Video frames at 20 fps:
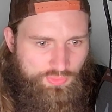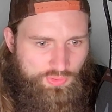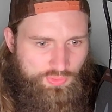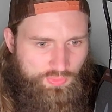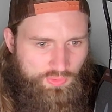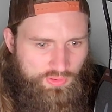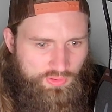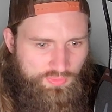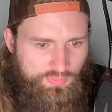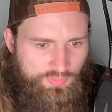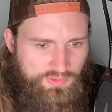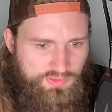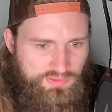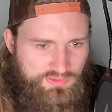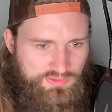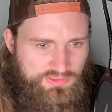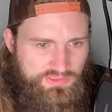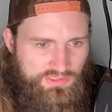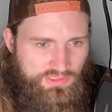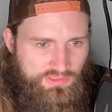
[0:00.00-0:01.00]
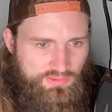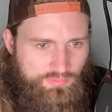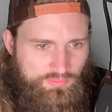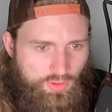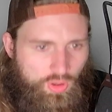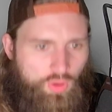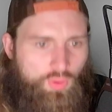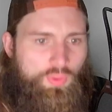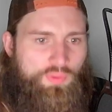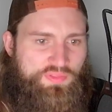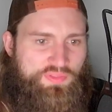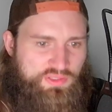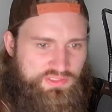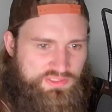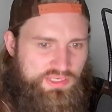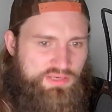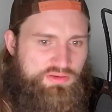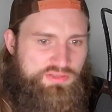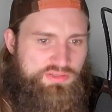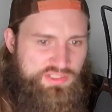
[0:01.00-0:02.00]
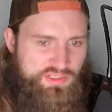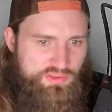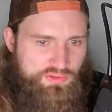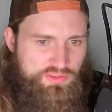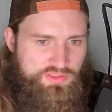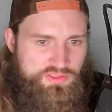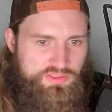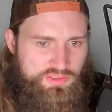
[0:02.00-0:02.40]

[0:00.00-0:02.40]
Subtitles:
Where did we see him? Oh, on the Contender Series.